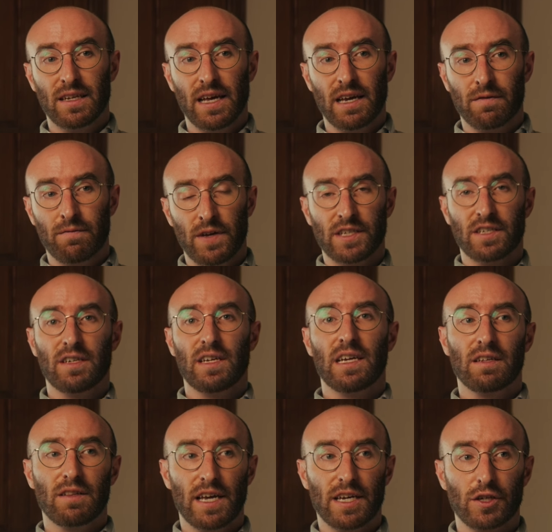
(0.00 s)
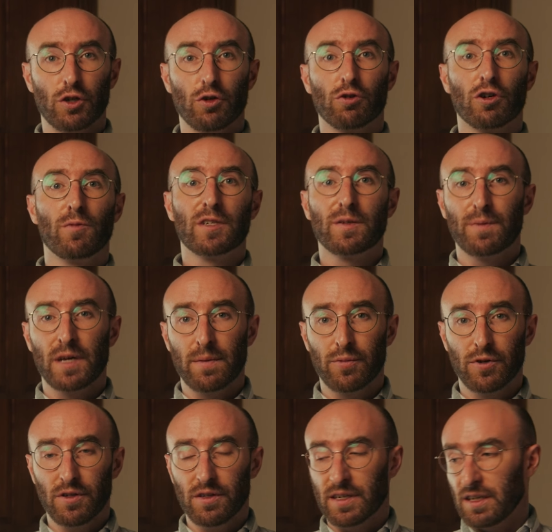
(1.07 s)
like visiting like new groups of
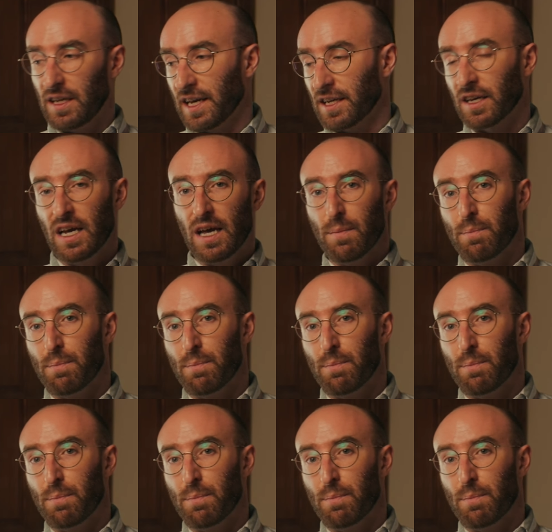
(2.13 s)
people and like